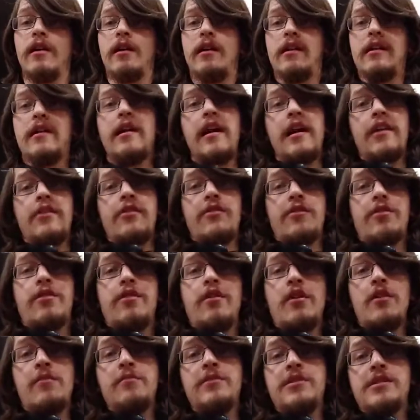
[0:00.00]
And again, your
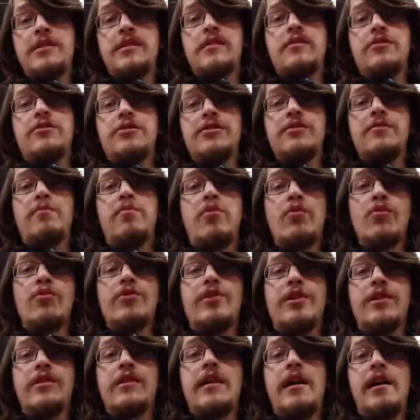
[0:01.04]
thumb is still
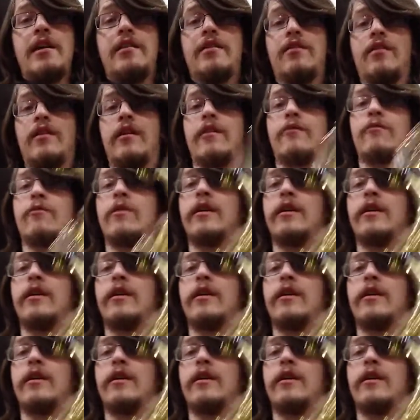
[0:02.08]
supporting that